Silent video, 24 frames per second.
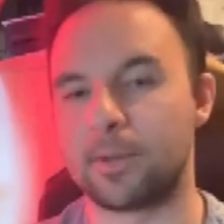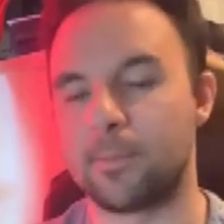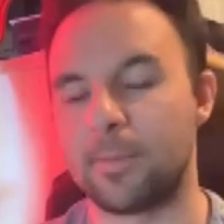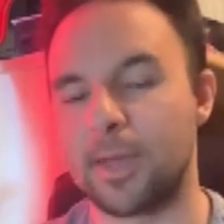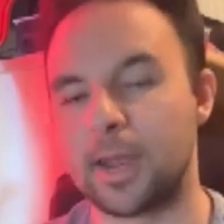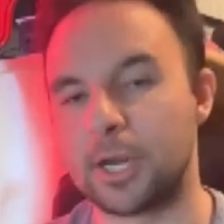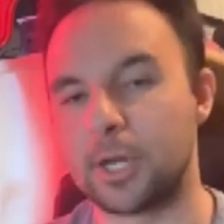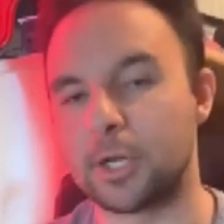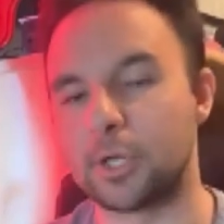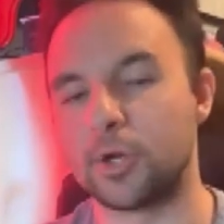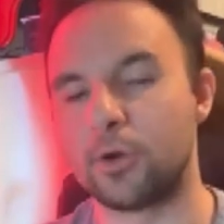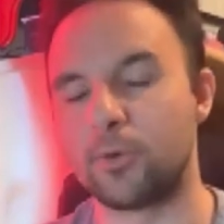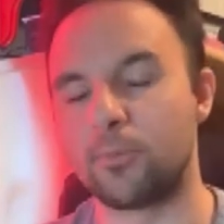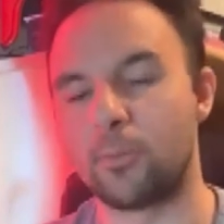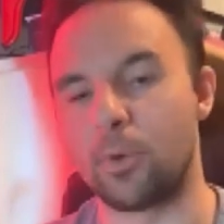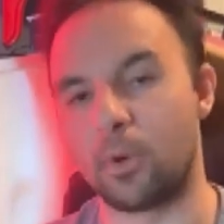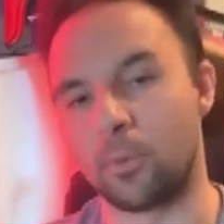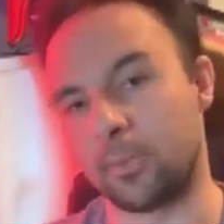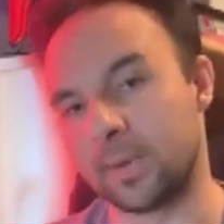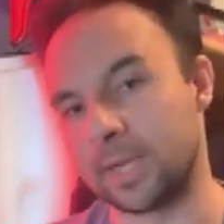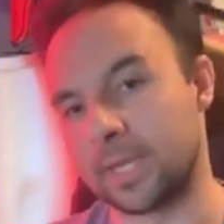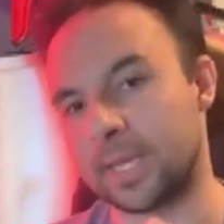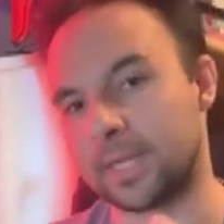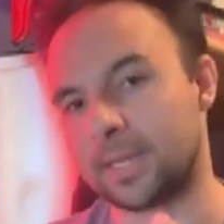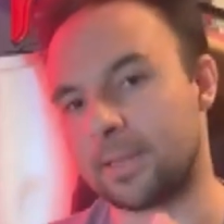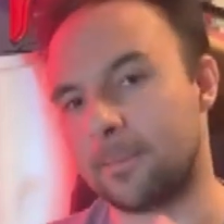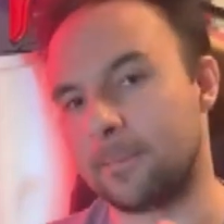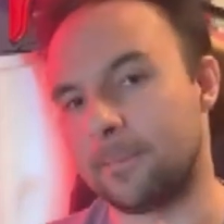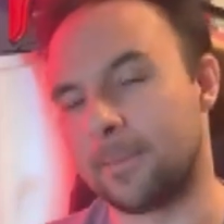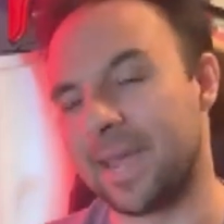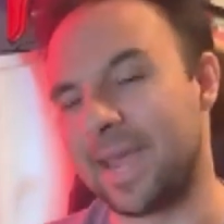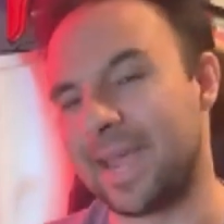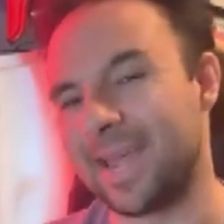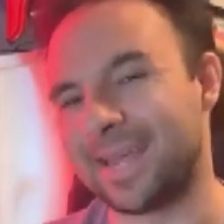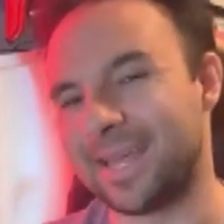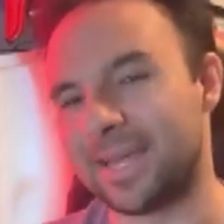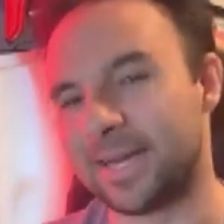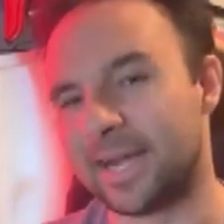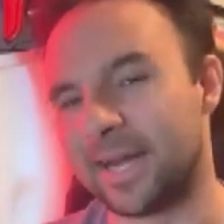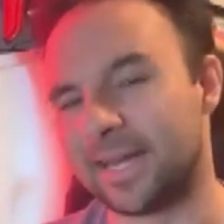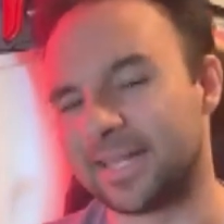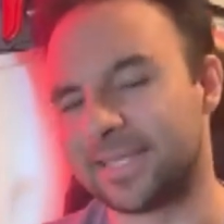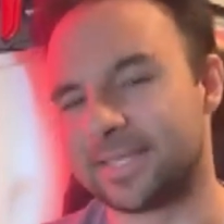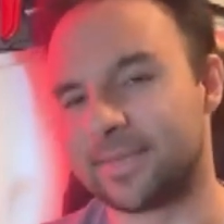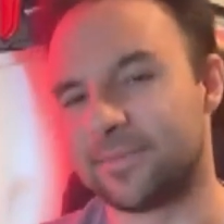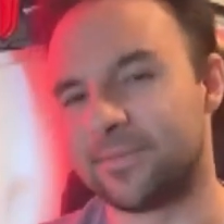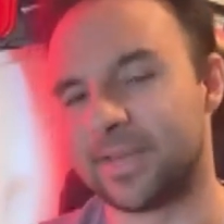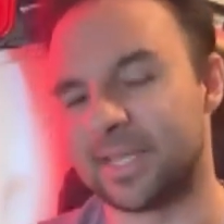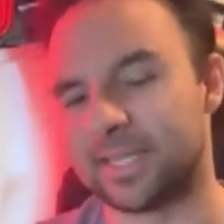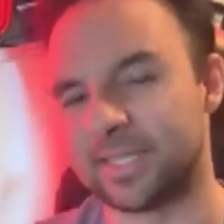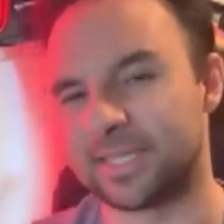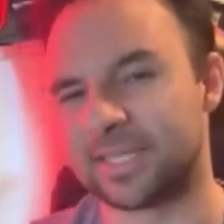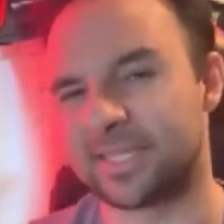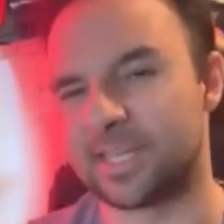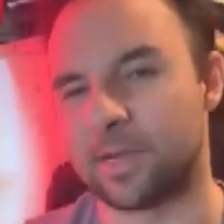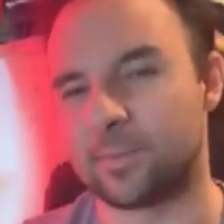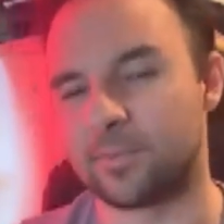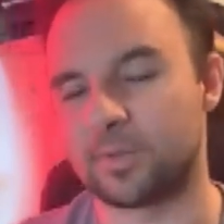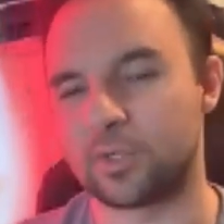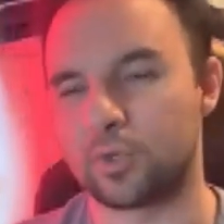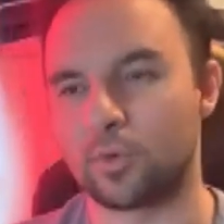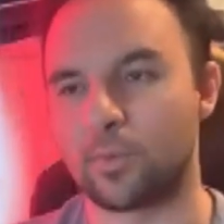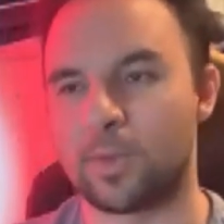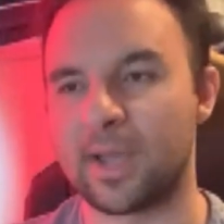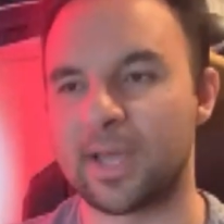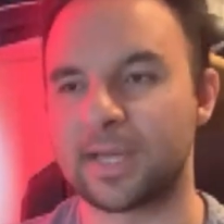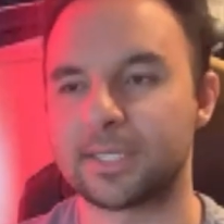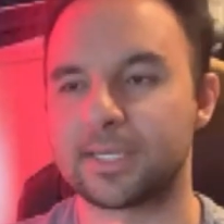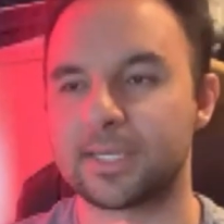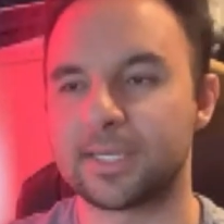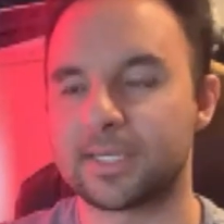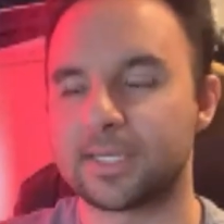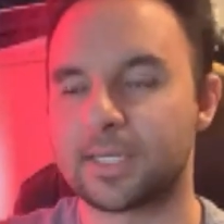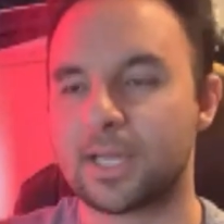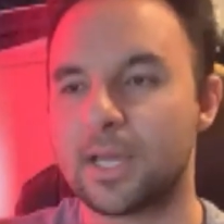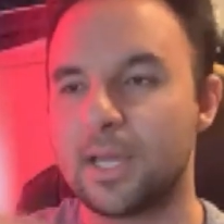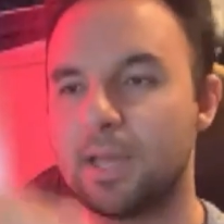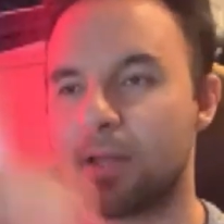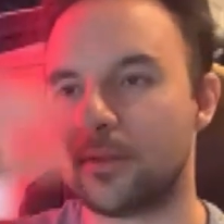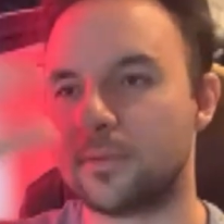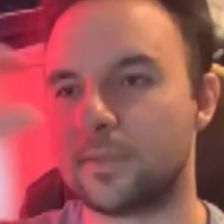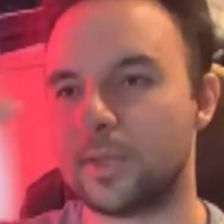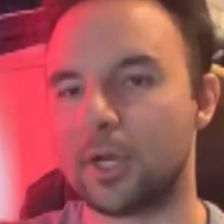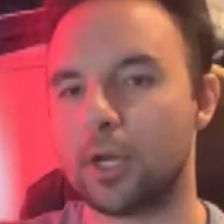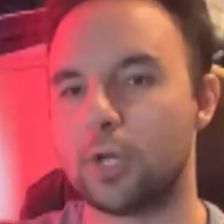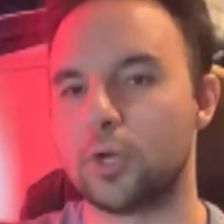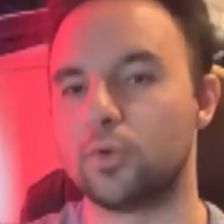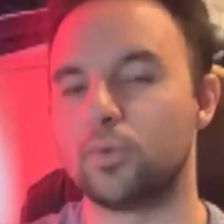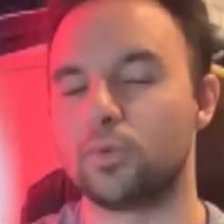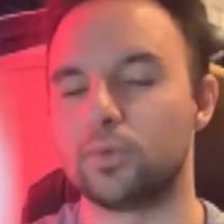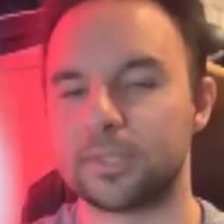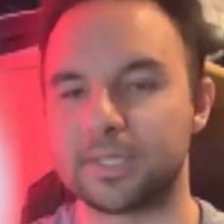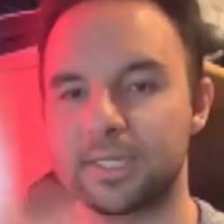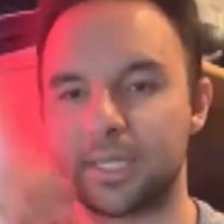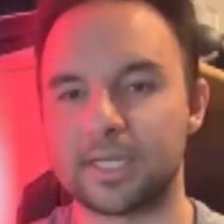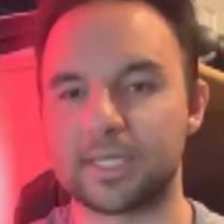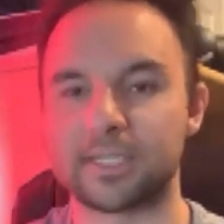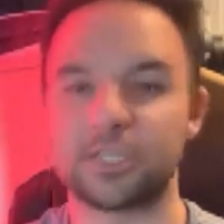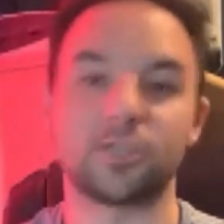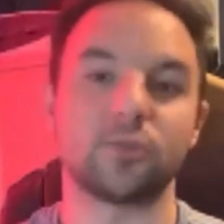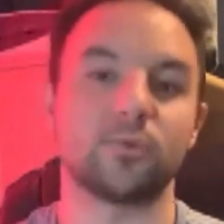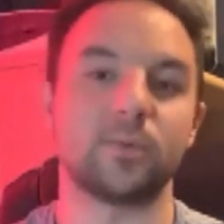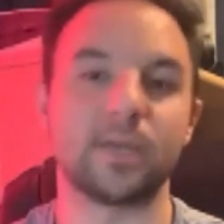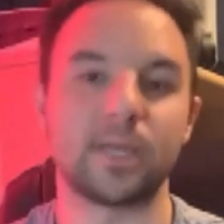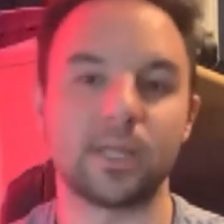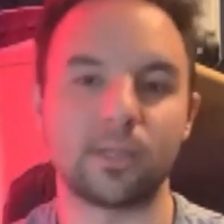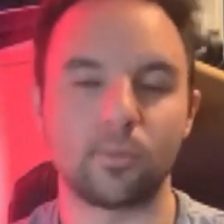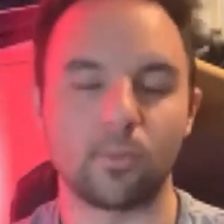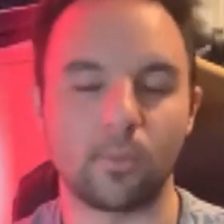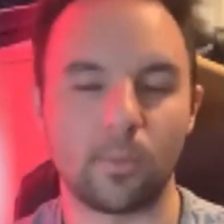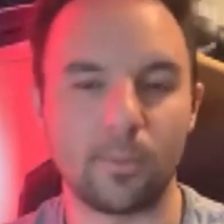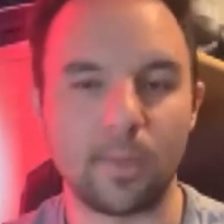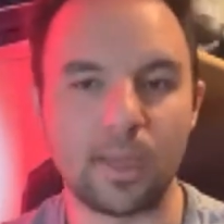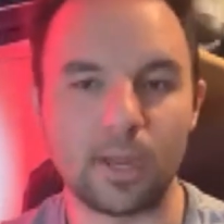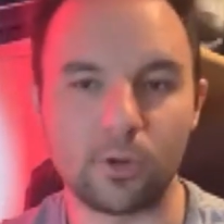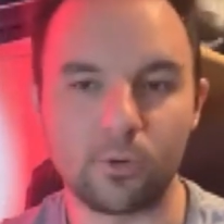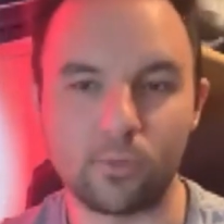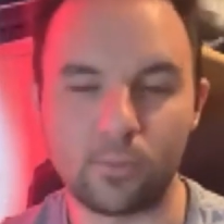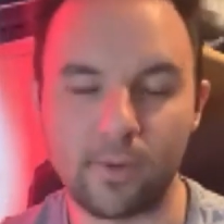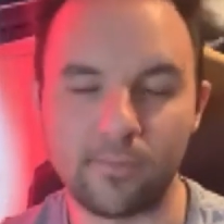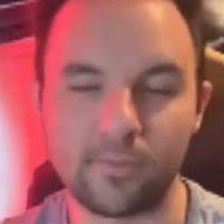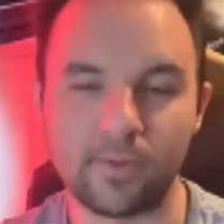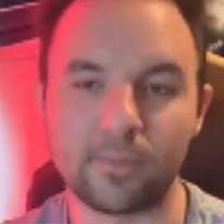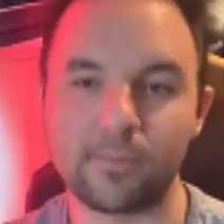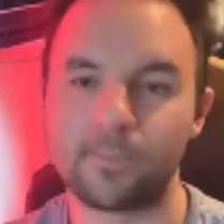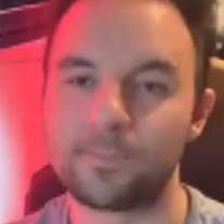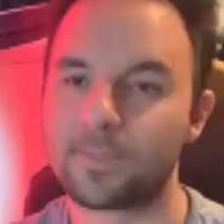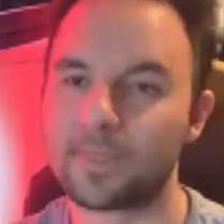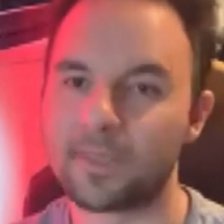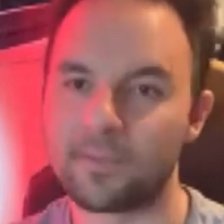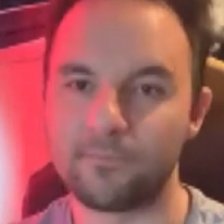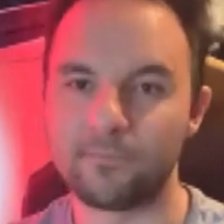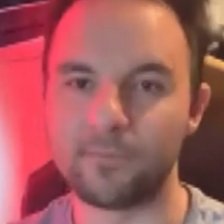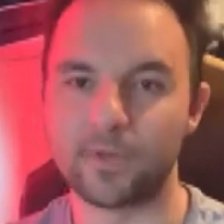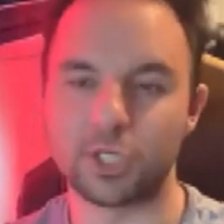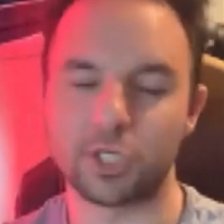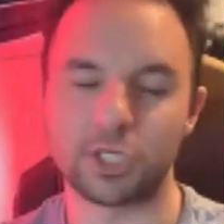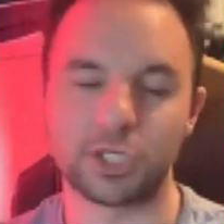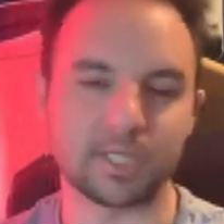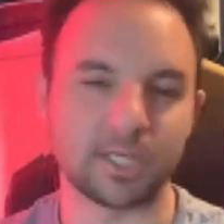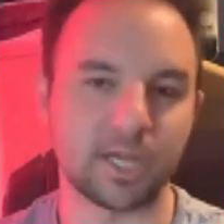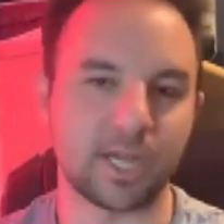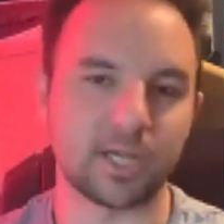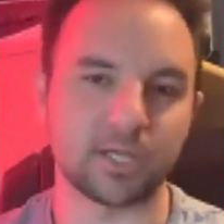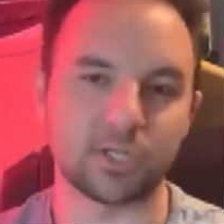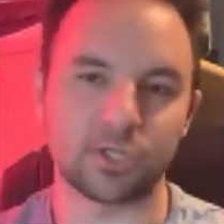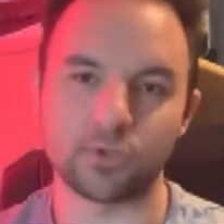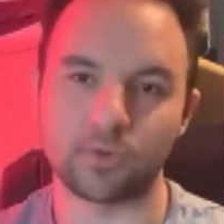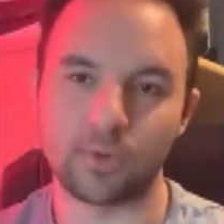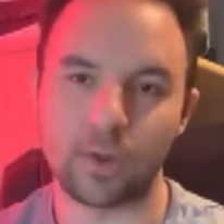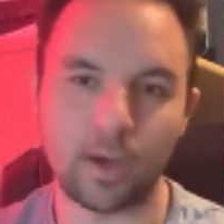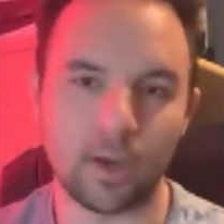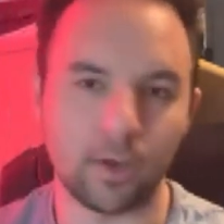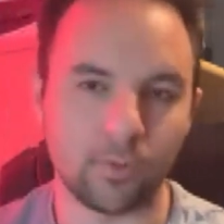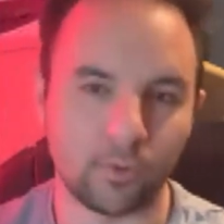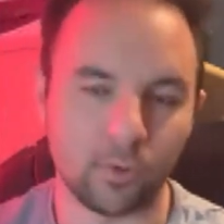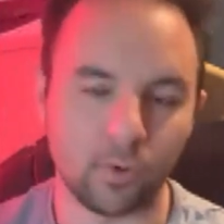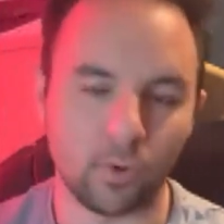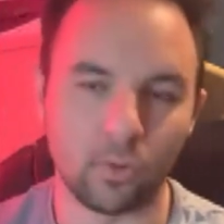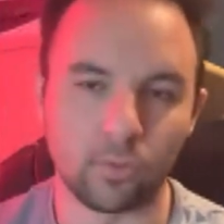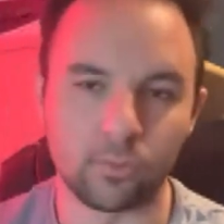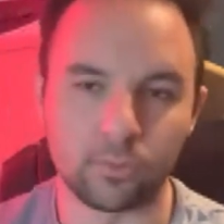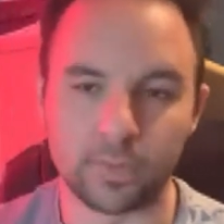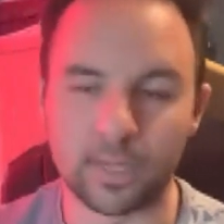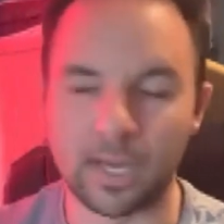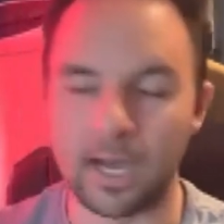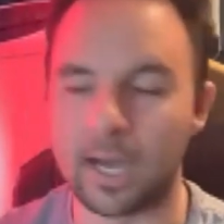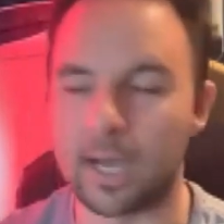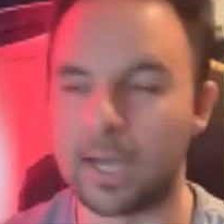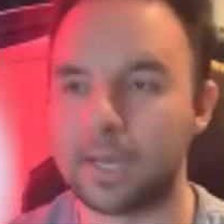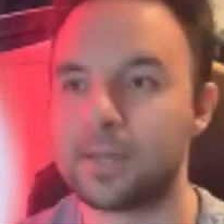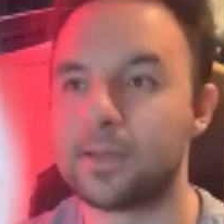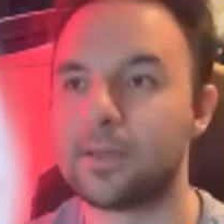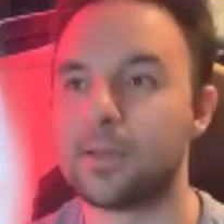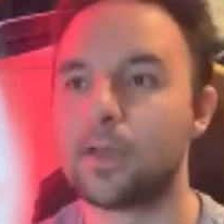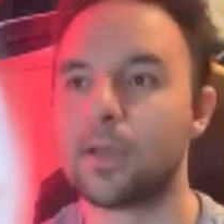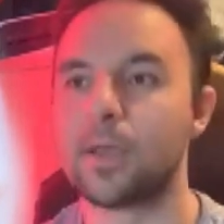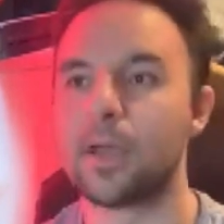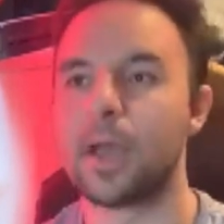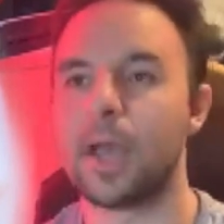in Mana Dome, where we get the main guts of it in Cyberstorm Access. Then in Duelist Nexus, we get the remainder of it. Vicious Astral, the whole nine.